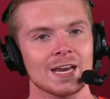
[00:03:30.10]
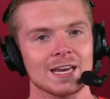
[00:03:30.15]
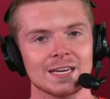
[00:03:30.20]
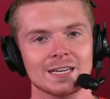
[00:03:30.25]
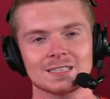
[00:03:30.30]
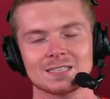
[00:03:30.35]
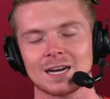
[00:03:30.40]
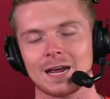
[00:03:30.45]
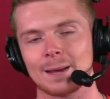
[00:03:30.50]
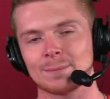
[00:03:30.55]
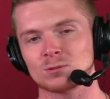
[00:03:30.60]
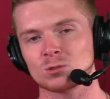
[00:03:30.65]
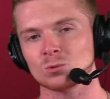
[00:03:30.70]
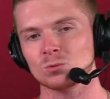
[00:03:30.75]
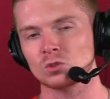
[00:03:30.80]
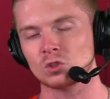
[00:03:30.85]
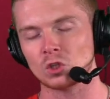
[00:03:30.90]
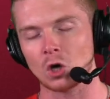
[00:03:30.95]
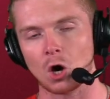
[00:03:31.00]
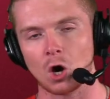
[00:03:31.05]
He is an
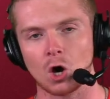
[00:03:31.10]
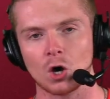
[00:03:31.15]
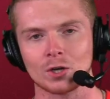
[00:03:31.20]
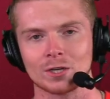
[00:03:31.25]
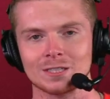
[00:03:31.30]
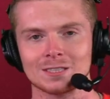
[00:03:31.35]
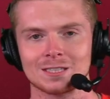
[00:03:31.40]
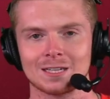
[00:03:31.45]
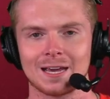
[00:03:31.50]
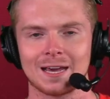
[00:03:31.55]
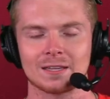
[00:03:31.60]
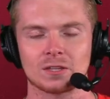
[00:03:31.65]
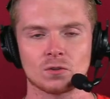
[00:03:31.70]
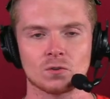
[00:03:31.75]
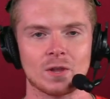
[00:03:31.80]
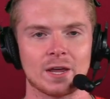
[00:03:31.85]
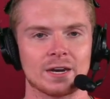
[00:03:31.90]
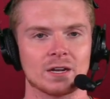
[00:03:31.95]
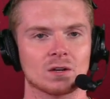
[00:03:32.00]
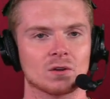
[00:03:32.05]
absolute dog. He's an
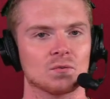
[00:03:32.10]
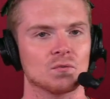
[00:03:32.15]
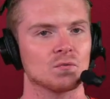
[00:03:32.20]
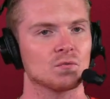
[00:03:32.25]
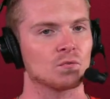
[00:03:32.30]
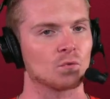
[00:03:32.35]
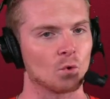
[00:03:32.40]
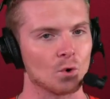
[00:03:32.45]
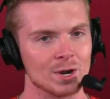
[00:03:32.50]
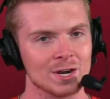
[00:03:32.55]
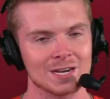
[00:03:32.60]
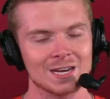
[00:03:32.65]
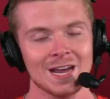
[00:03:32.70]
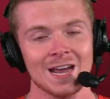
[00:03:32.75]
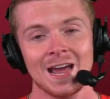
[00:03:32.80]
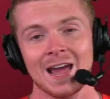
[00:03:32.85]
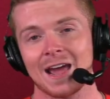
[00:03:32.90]
athletic freak.